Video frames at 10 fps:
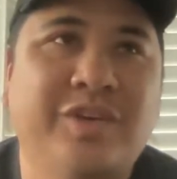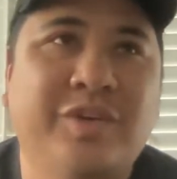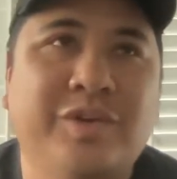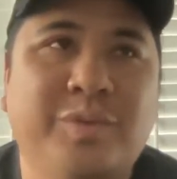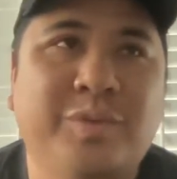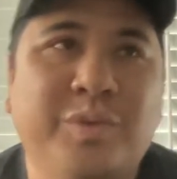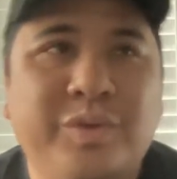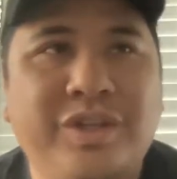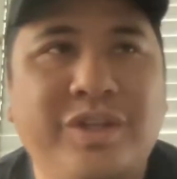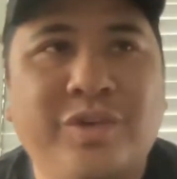you're you're
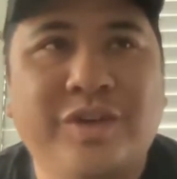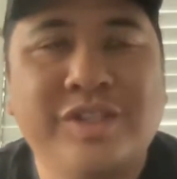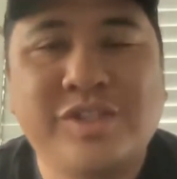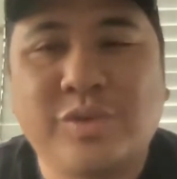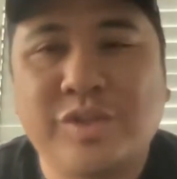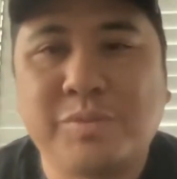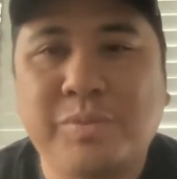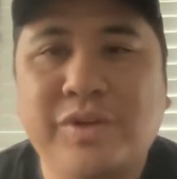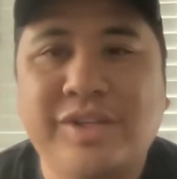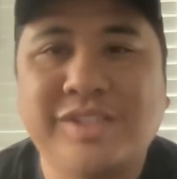ruining your in-store
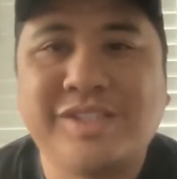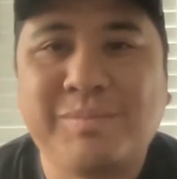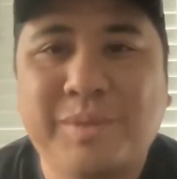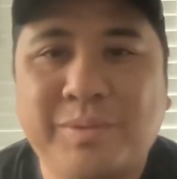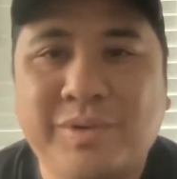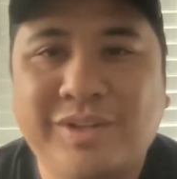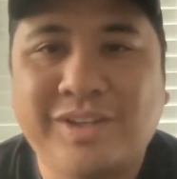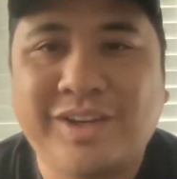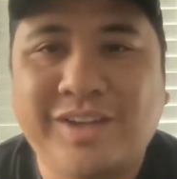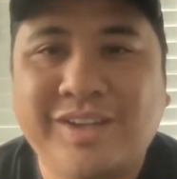experience, and people don't, you
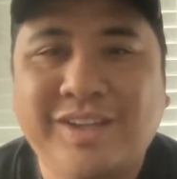know.